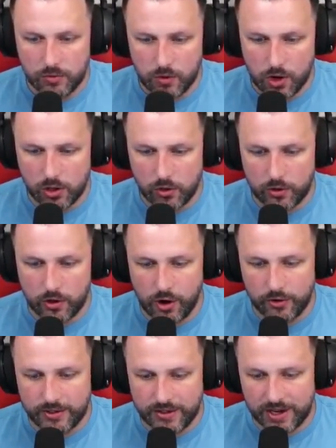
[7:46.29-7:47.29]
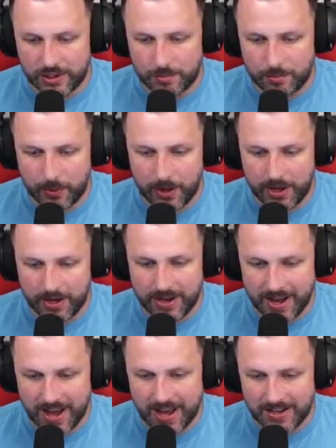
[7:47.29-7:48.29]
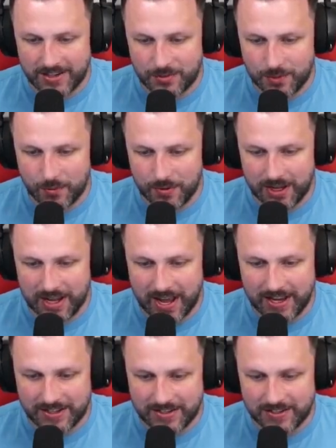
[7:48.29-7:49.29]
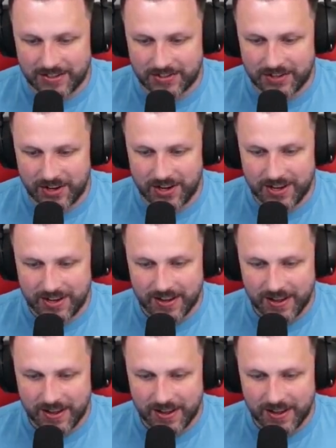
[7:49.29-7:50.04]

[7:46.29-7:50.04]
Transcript: Oh, look at all this XP, guys. This is what we like to see.